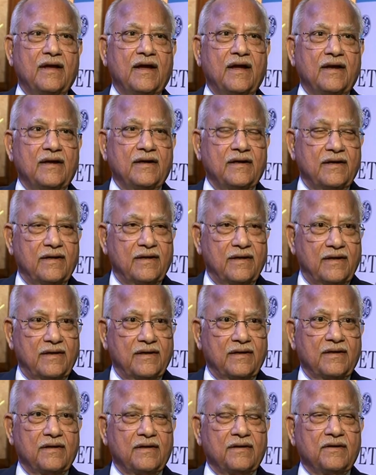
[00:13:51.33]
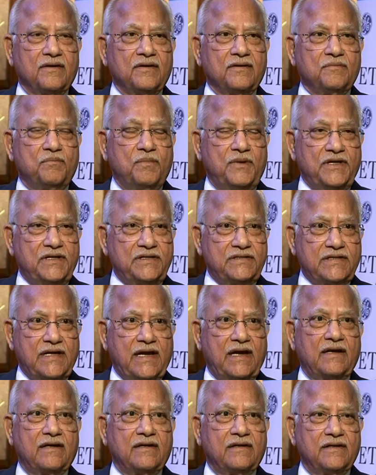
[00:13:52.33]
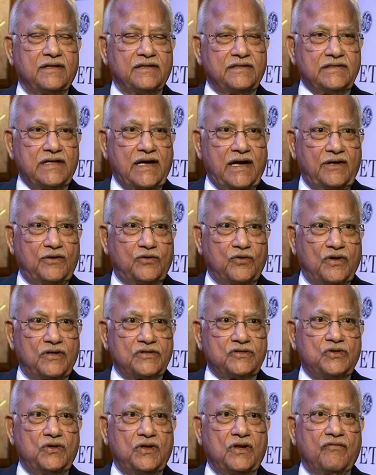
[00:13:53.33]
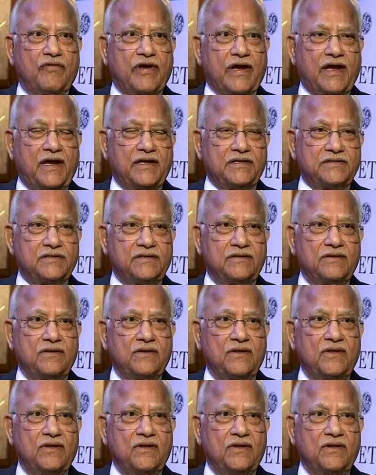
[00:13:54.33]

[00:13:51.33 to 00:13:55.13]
and please send the child to us during vacation.